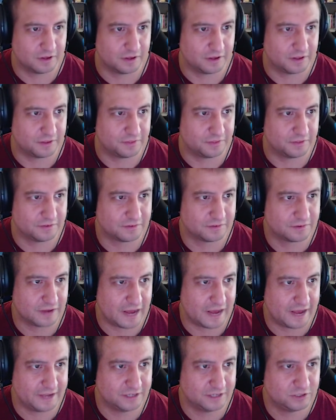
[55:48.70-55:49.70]
the
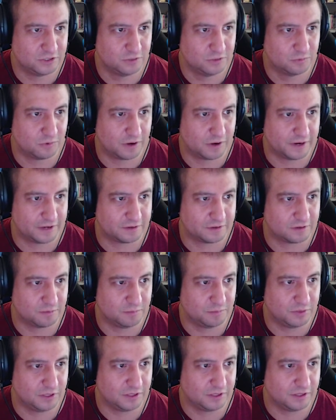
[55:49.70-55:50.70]
size you want it to
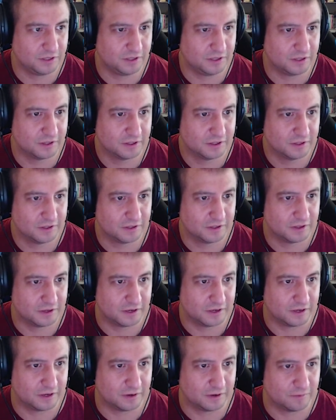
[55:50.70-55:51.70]
be
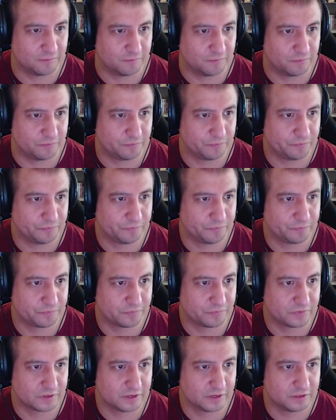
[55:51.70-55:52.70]

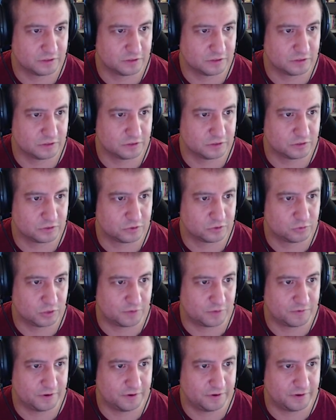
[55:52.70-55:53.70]

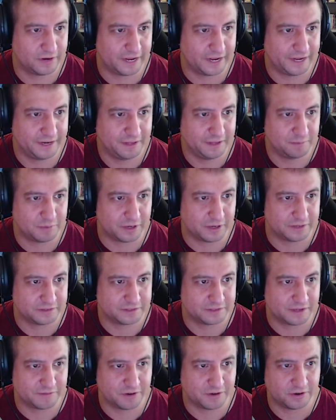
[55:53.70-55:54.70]
1280 by
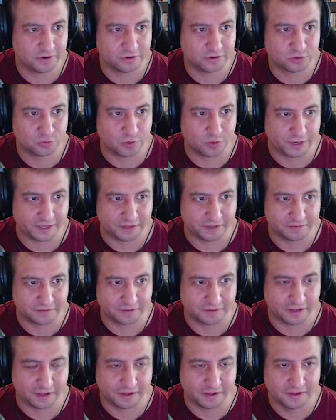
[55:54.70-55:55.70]
720,
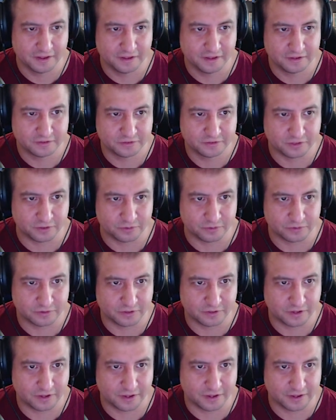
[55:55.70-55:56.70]
okay? So
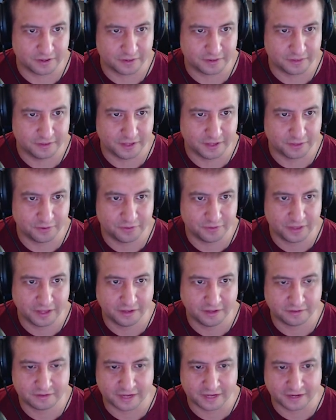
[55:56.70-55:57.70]
the other thing,
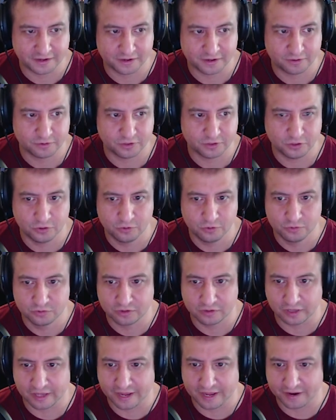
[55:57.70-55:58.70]
technical, use
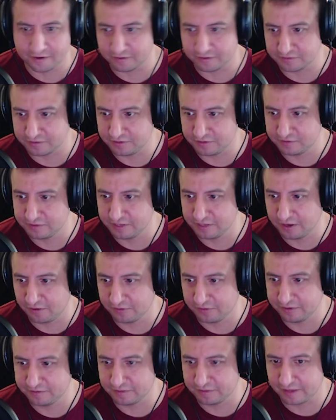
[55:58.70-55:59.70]
layers. Do you see all
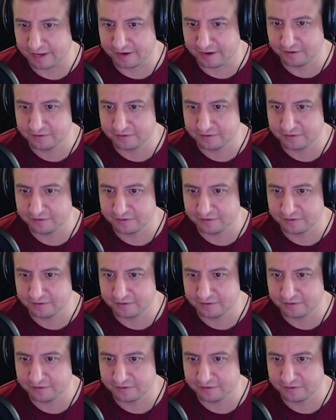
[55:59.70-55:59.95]
these layers that